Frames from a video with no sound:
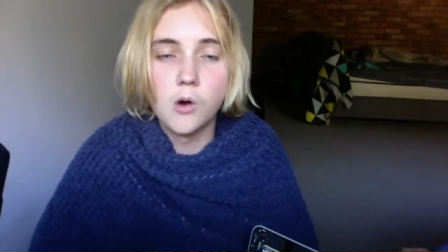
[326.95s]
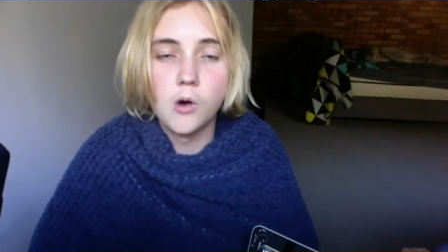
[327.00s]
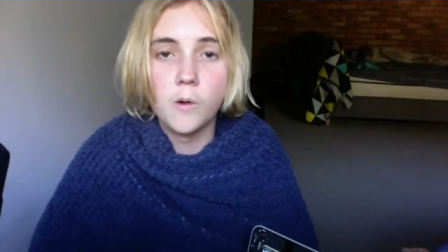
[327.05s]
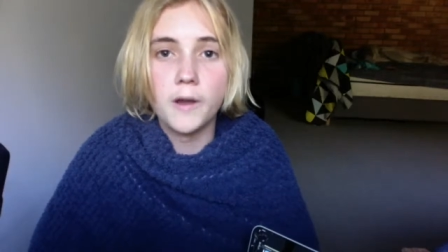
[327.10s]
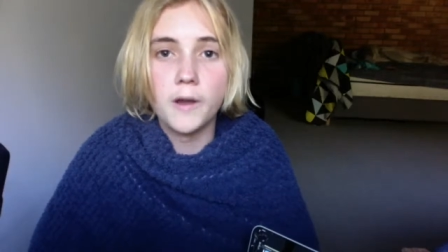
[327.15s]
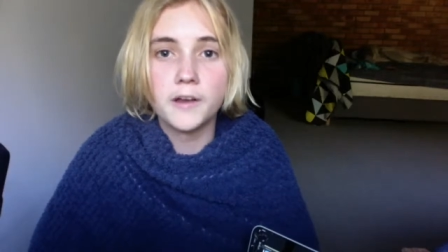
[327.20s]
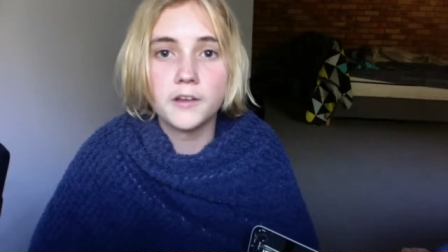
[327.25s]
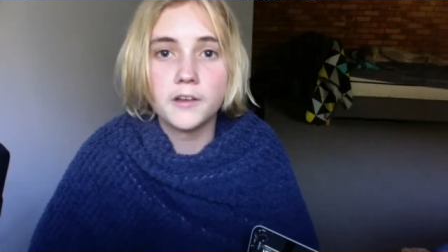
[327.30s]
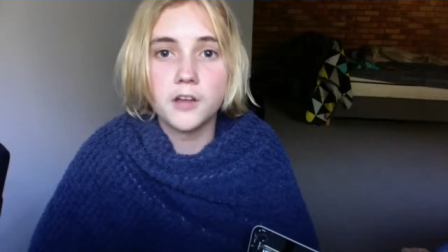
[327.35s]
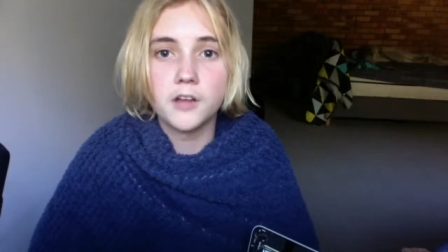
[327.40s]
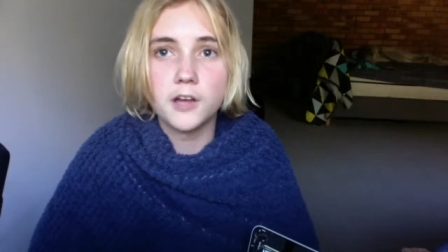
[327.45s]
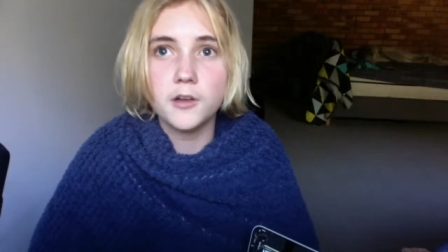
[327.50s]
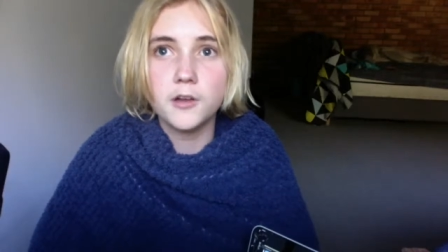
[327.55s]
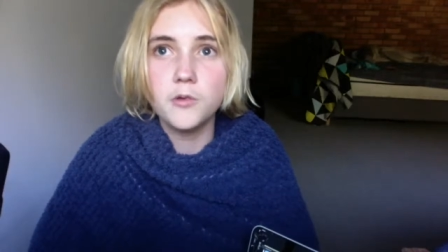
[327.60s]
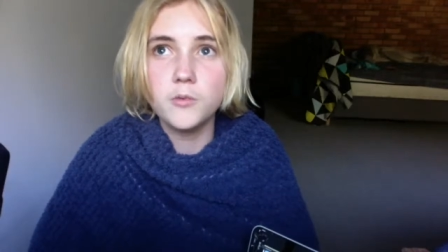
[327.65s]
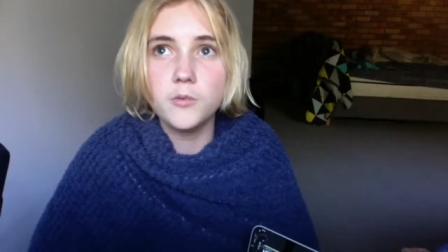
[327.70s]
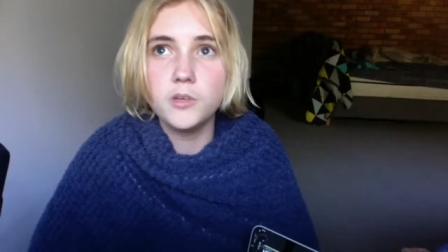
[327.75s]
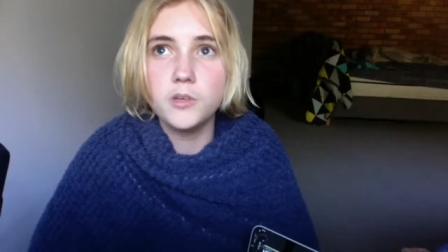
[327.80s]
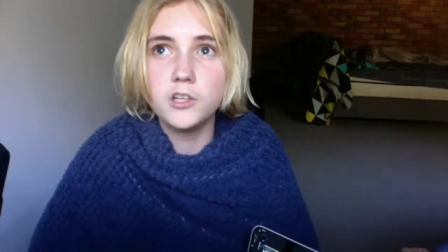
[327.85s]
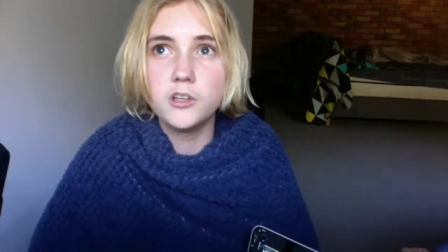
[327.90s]
and I don't
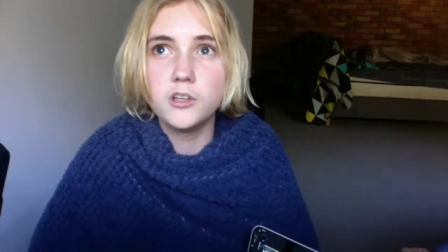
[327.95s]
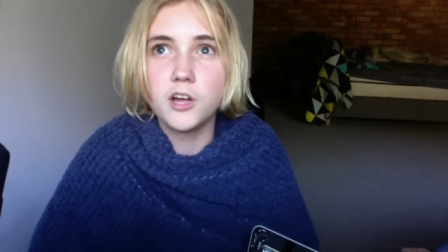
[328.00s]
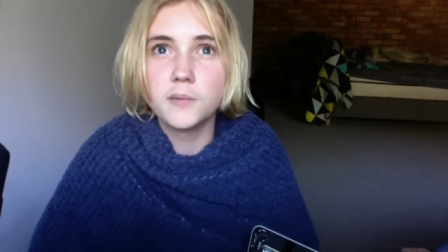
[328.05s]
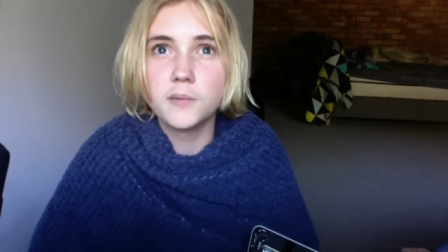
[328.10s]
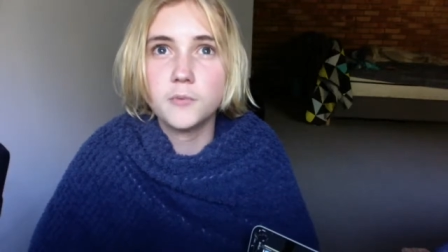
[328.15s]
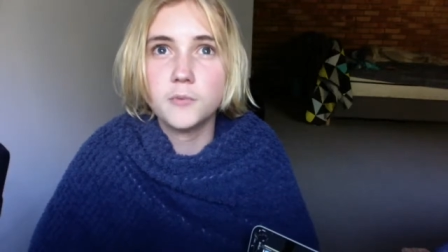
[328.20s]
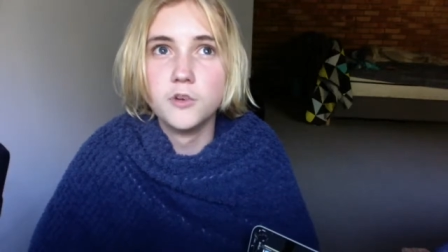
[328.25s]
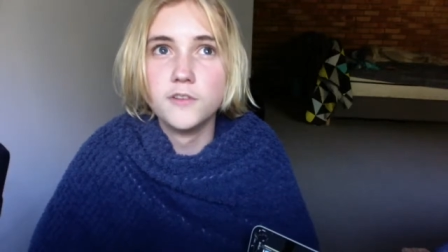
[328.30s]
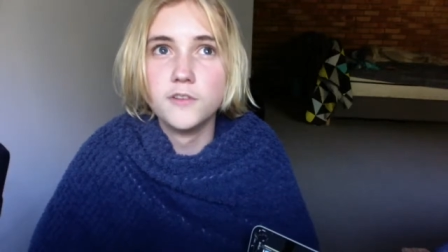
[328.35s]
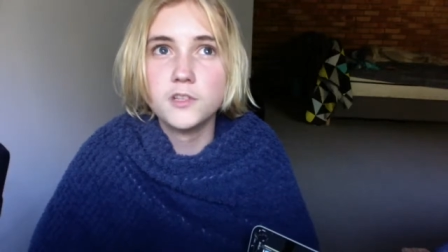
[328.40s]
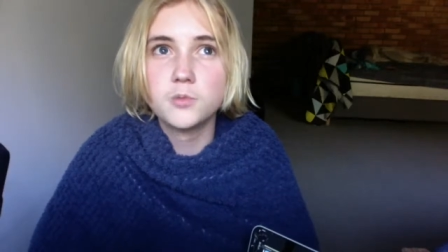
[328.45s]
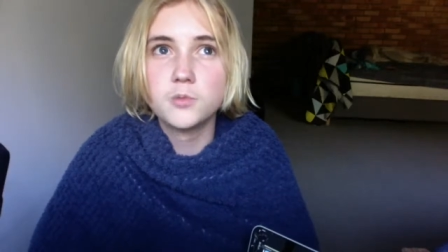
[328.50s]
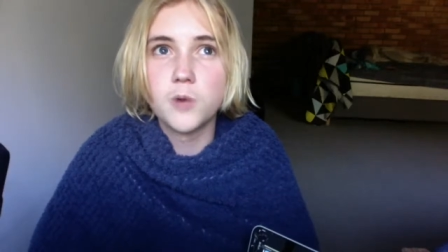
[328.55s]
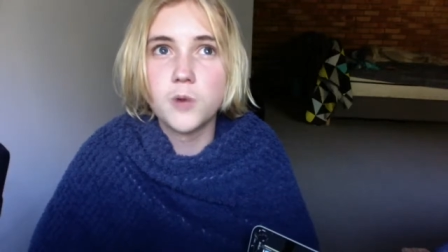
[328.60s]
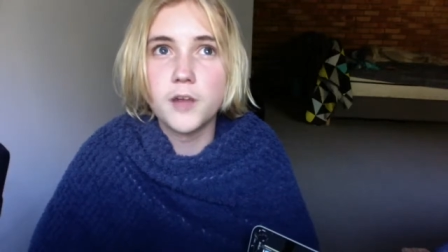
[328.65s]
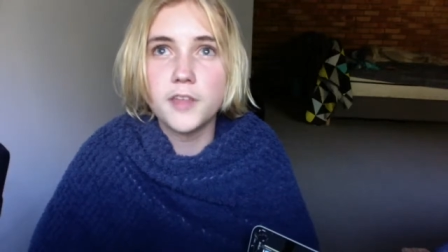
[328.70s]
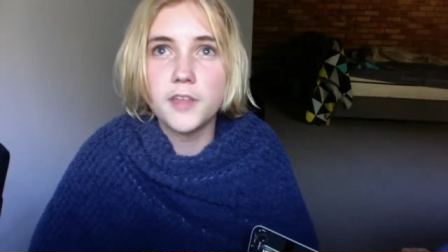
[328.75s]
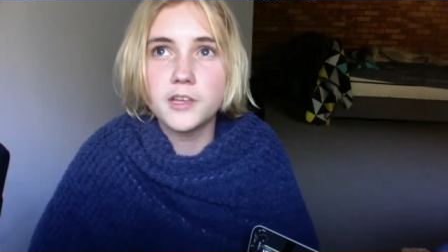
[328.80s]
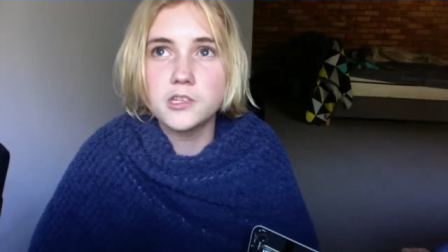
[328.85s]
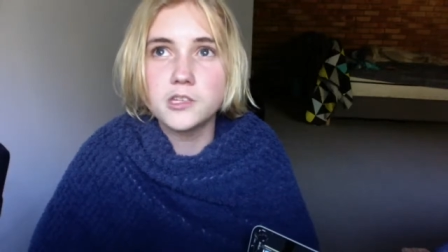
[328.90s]
really like movies where
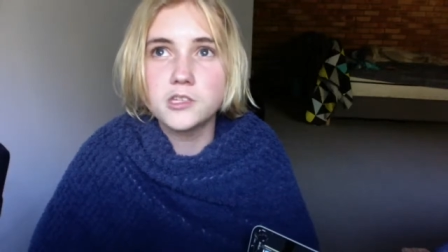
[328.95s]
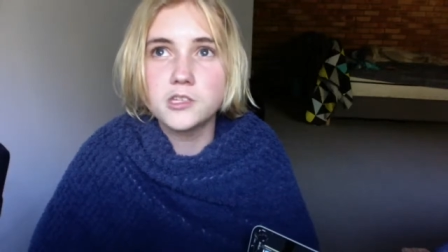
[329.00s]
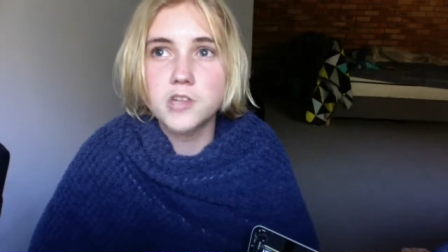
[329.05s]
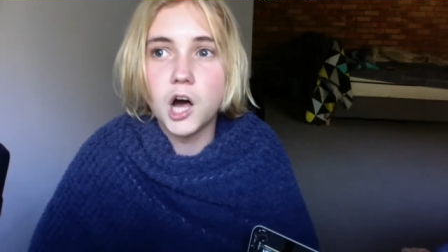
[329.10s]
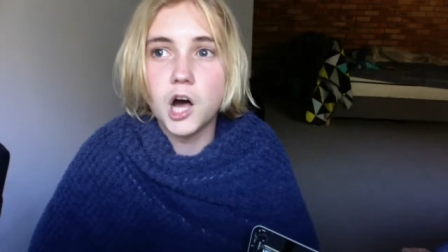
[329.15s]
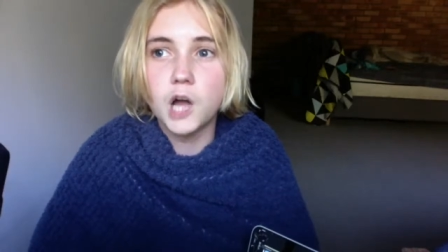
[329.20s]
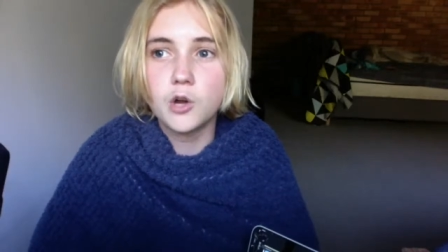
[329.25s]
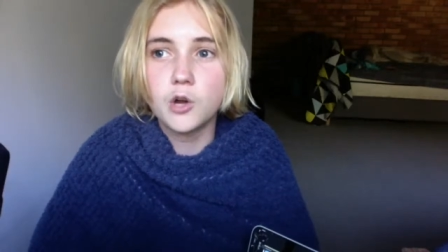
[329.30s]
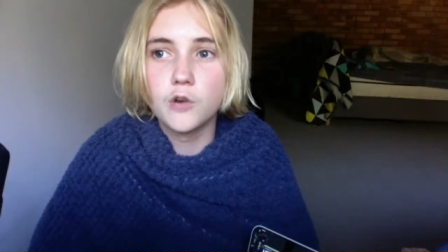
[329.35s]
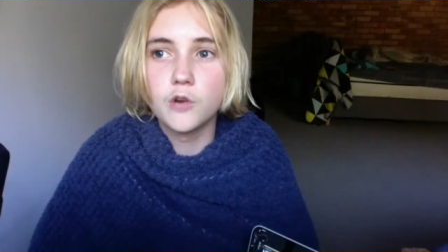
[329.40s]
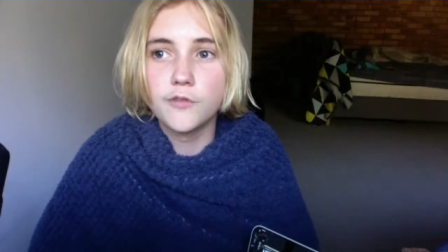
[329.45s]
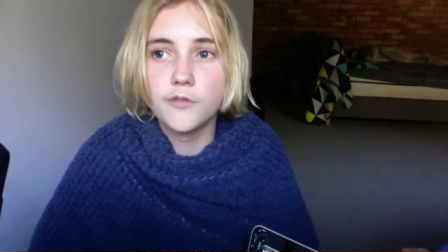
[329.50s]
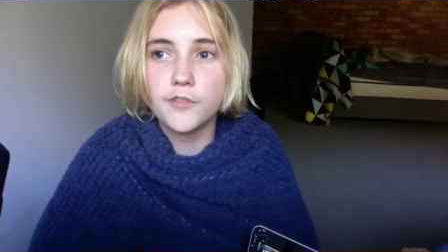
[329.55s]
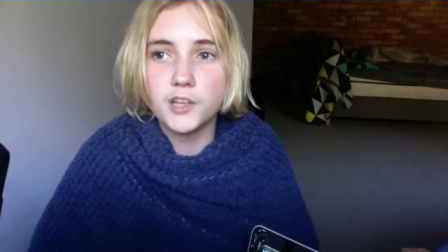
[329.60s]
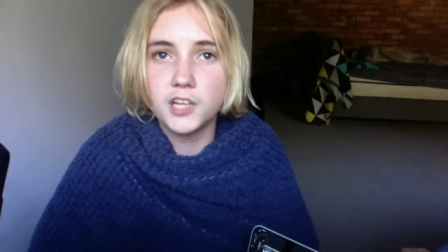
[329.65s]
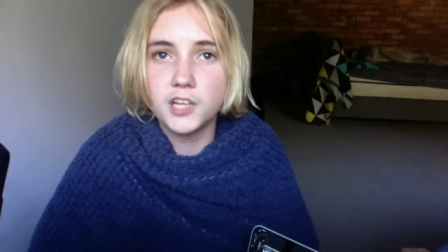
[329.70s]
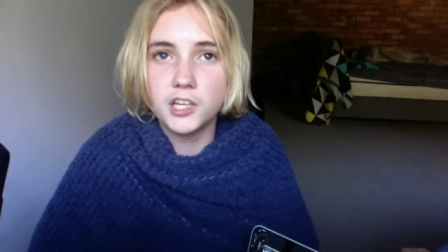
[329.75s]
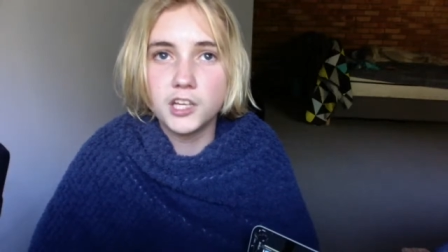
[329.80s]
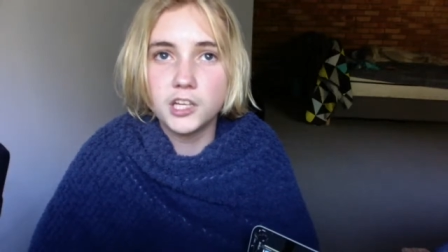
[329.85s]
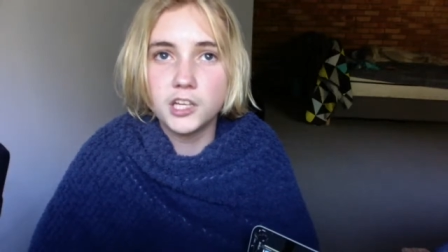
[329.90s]
they start off
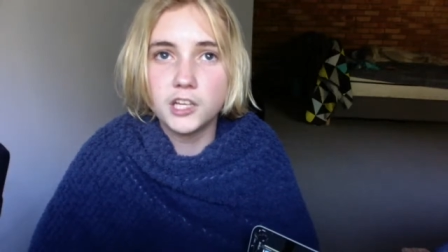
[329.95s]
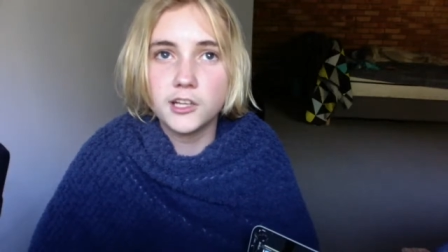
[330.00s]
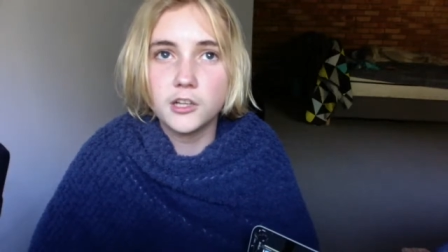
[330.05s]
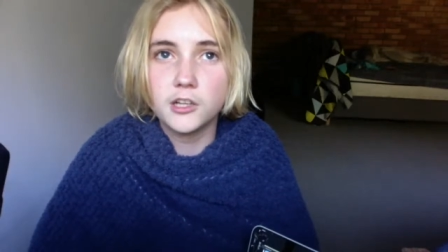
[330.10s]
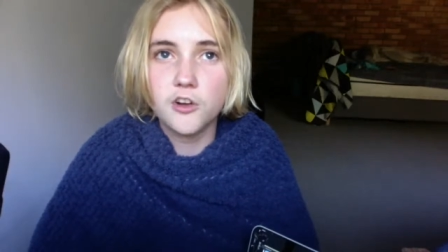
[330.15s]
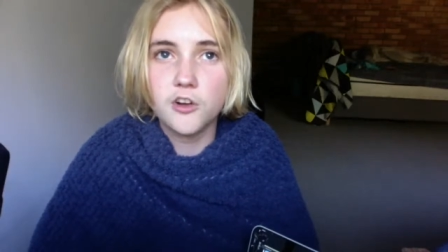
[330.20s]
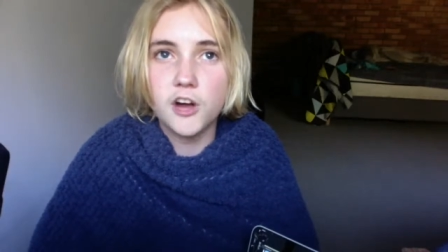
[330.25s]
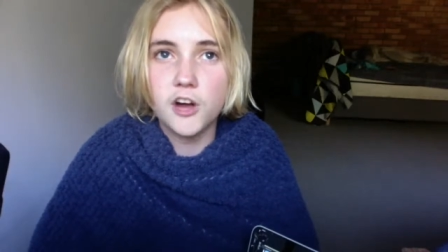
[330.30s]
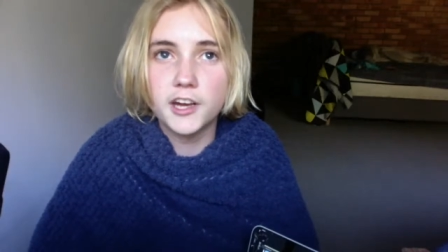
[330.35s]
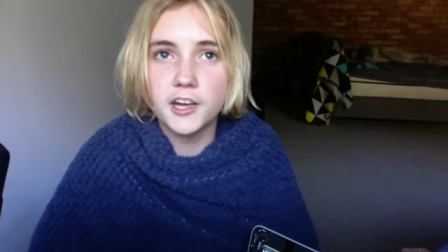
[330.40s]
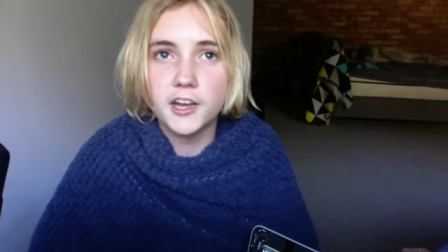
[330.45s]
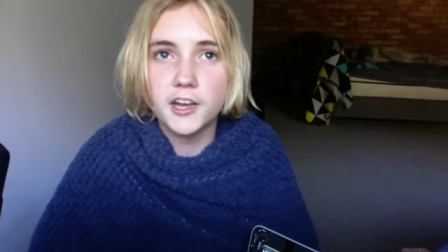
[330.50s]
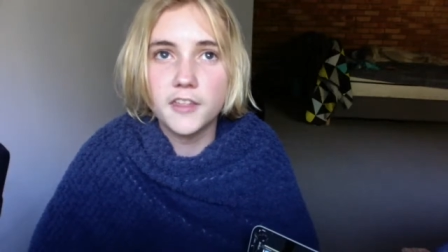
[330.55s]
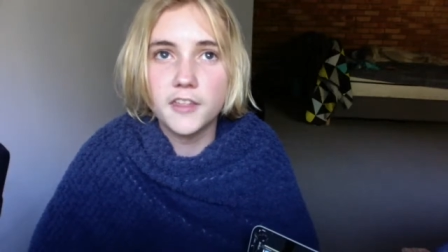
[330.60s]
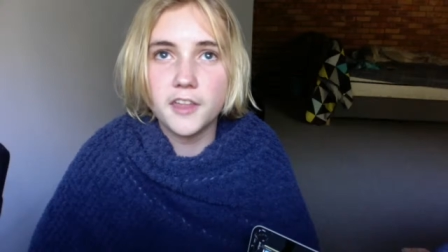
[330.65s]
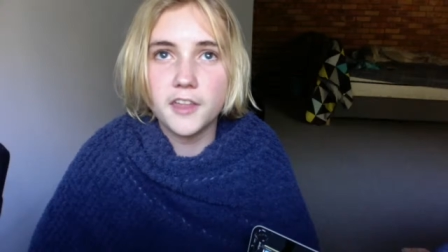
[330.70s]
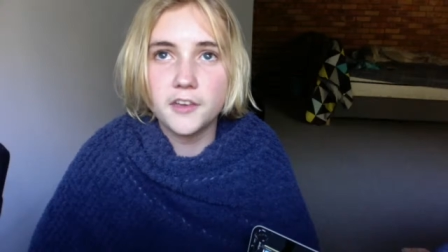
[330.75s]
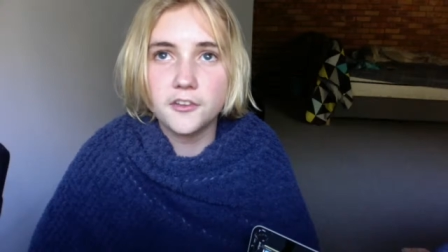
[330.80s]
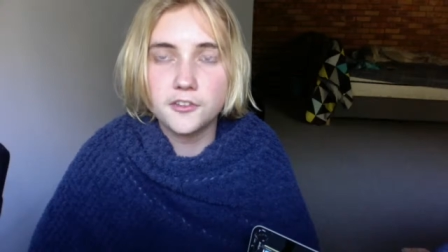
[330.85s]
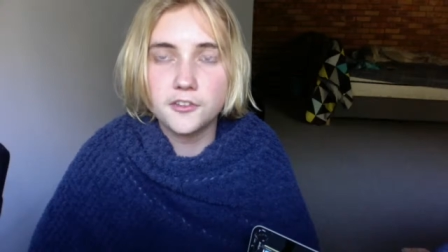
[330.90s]
thinking you're gonna like it and
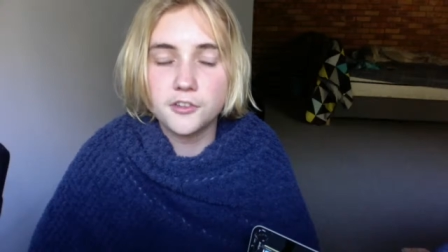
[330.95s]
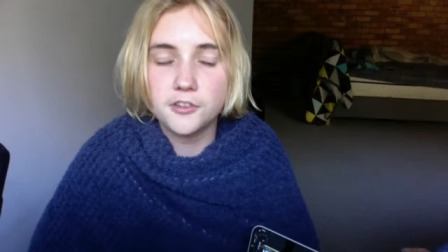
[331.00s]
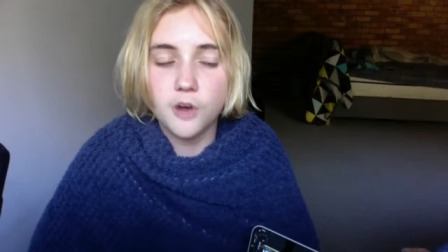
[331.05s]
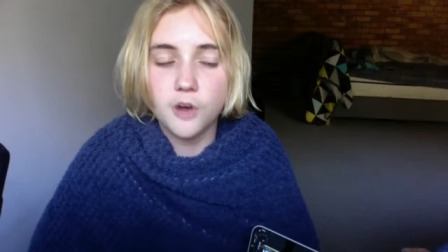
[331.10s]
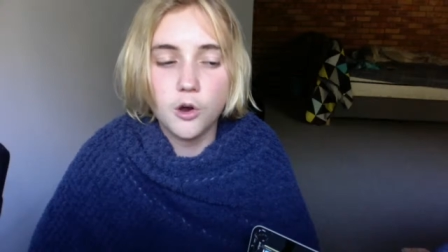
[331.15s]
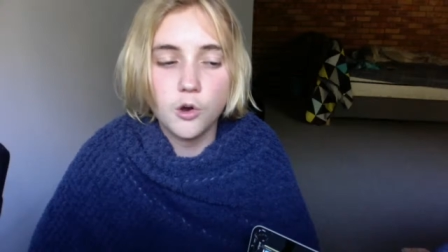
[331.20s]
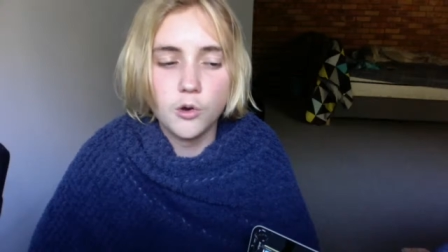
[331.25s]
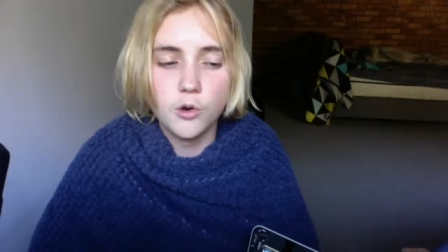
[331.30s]
then just go